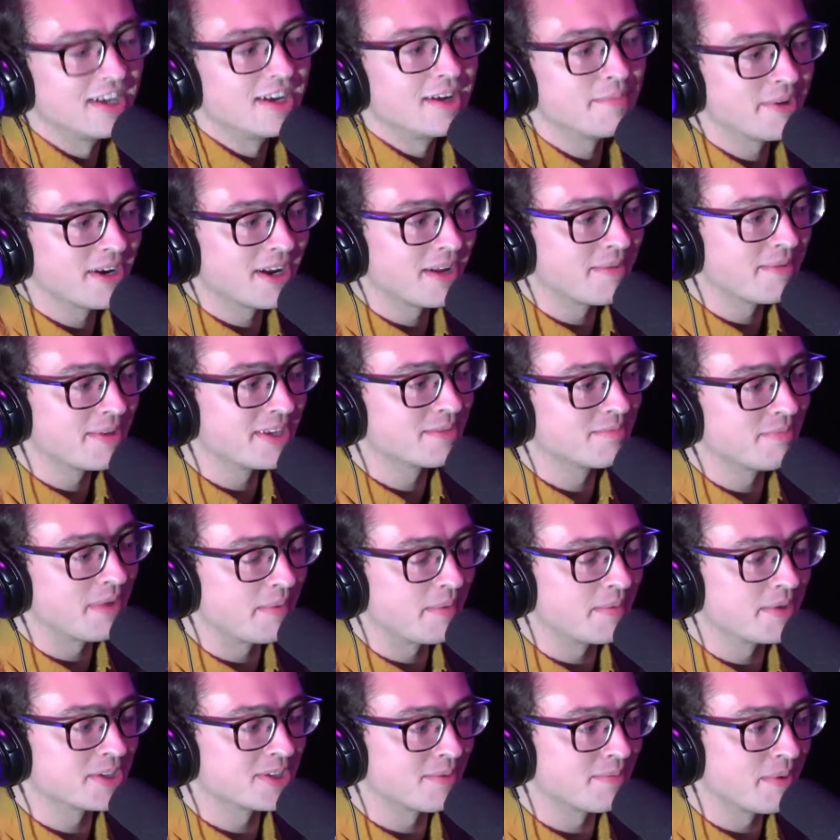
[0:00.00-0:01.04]
but I mean,
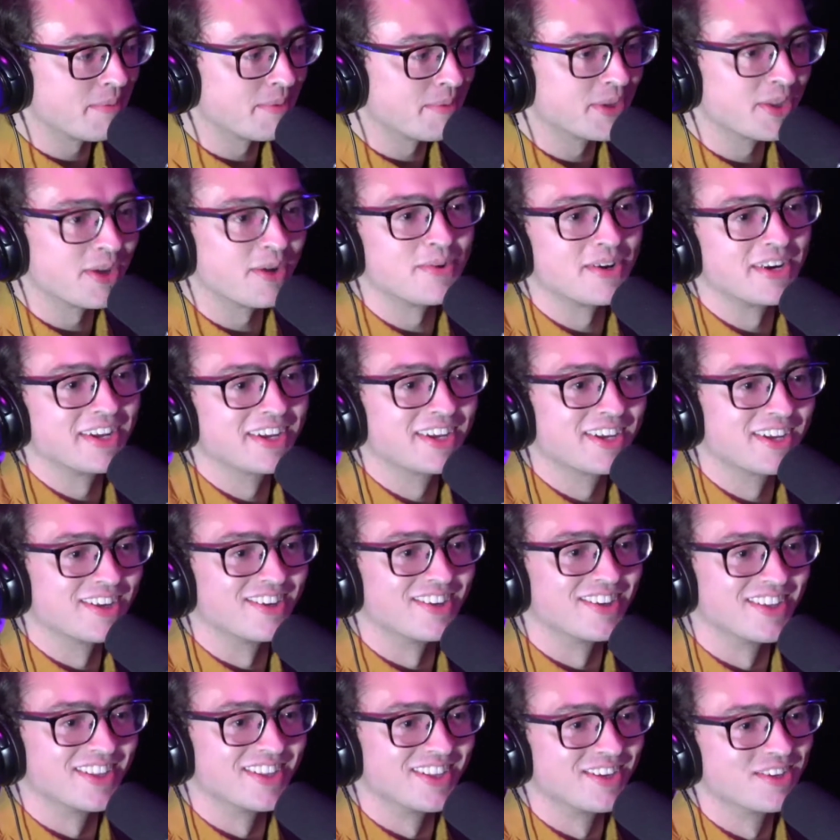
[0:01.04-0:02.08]
maybe some people don't want to
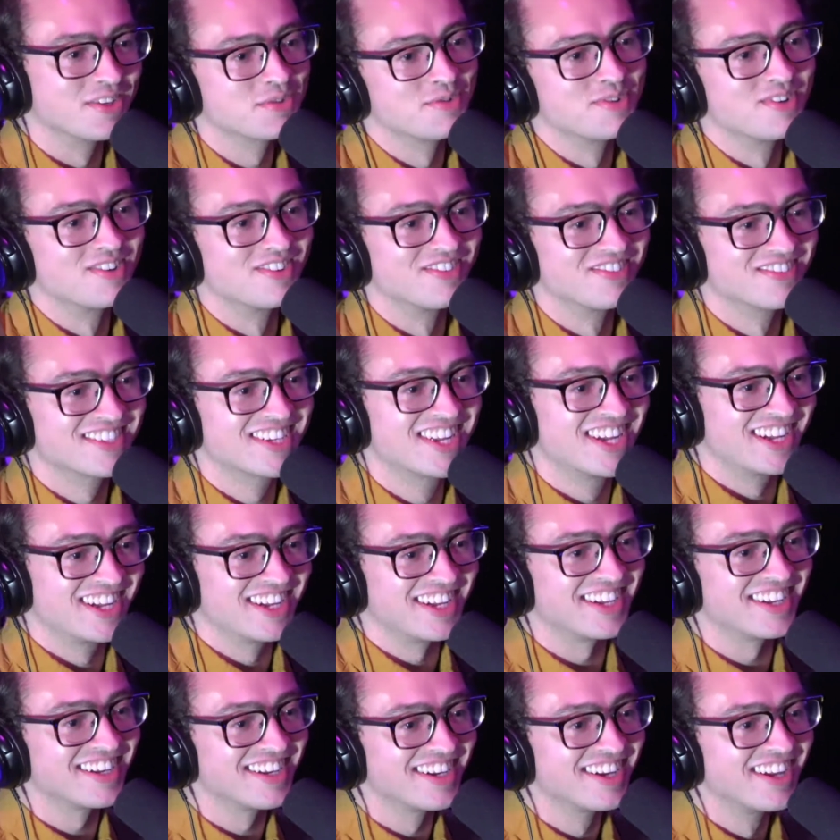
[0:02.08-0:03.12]
kill in those rooms,
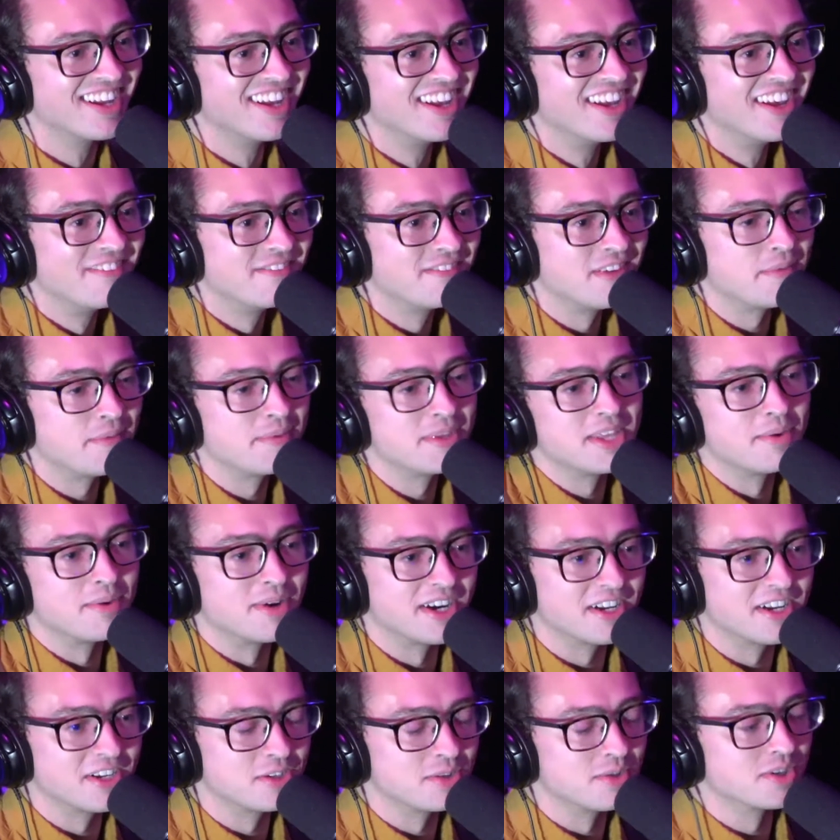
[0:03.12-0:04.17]
and maybe they
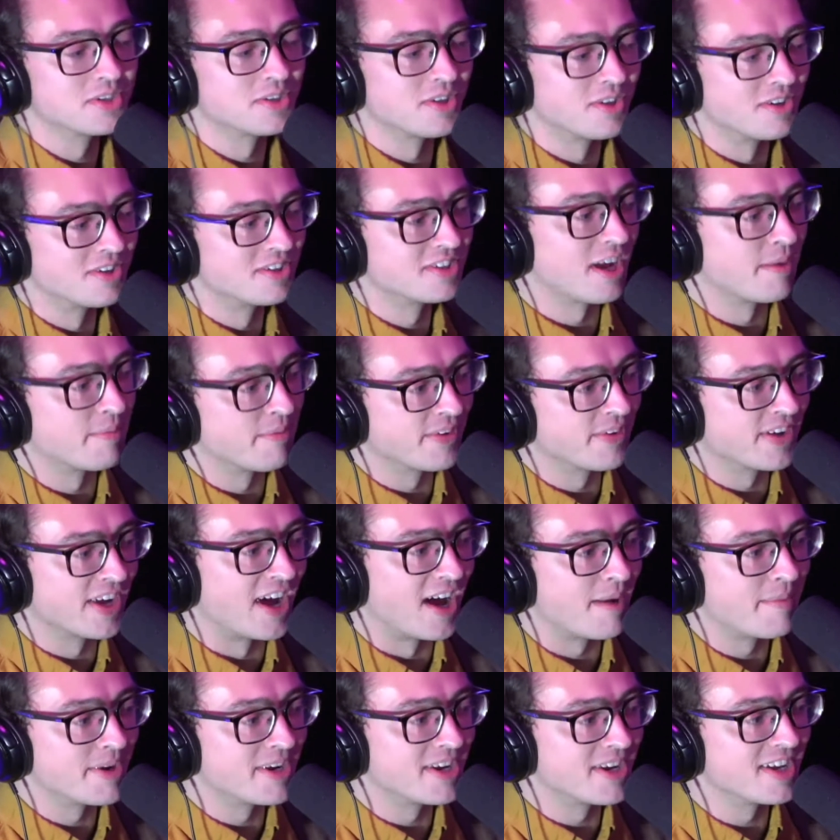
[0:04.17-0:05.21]
want to do a certain type of
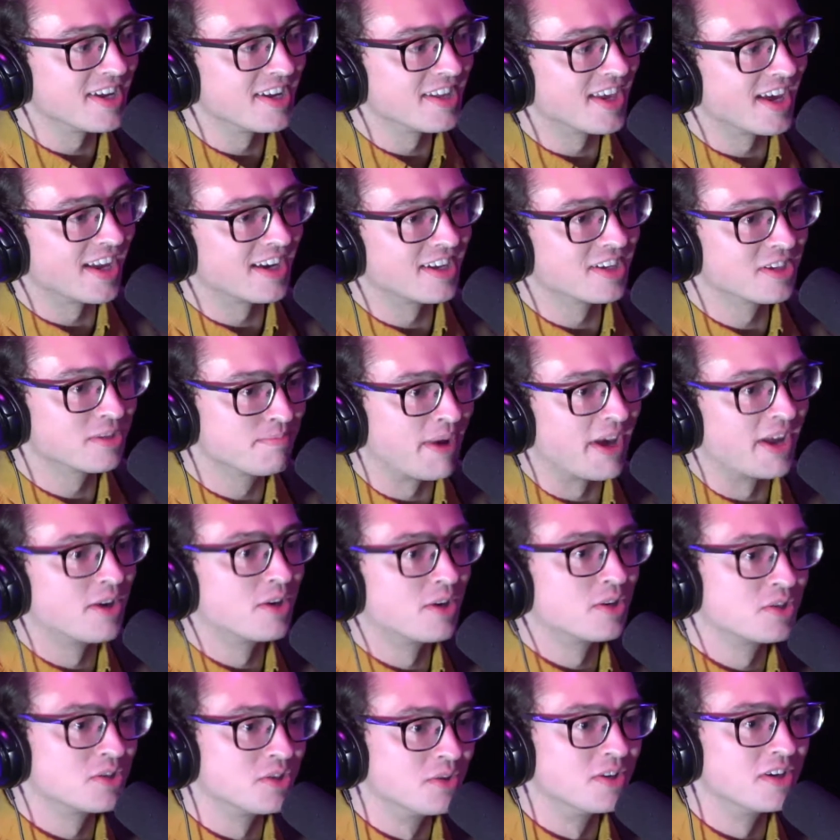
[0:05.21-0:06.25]
comedy that is
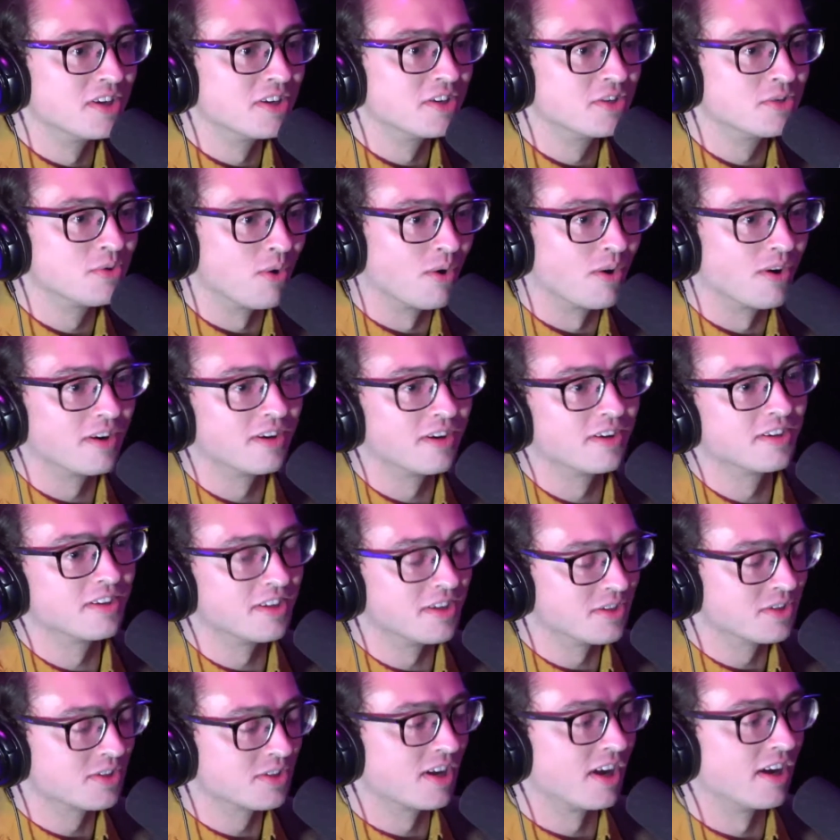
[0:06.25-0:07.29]
better suited toward
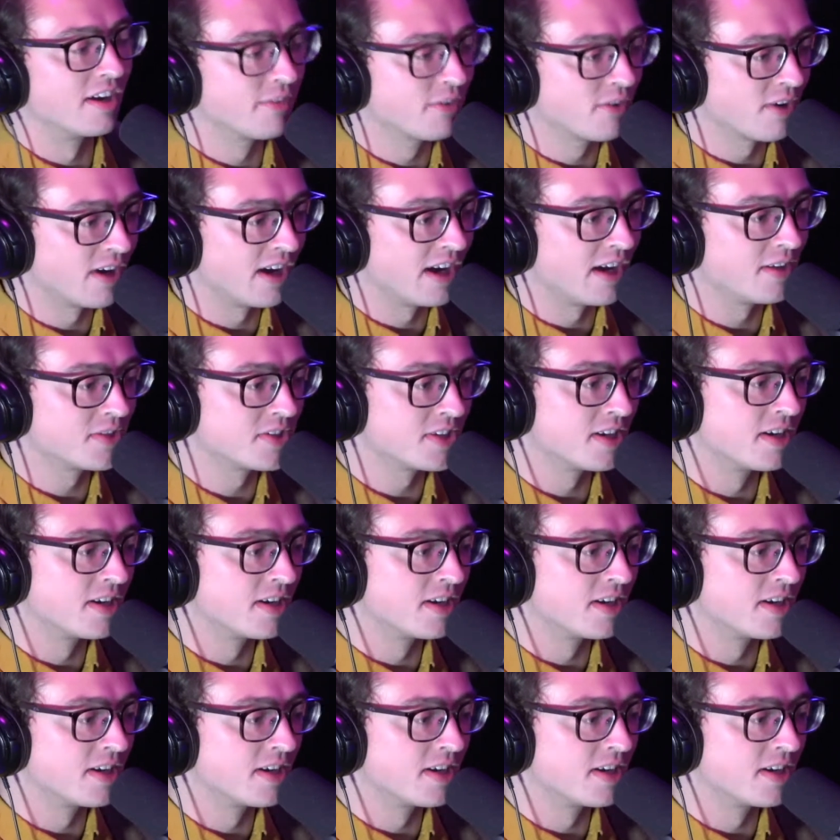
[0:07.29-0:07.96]
these kind of crowds.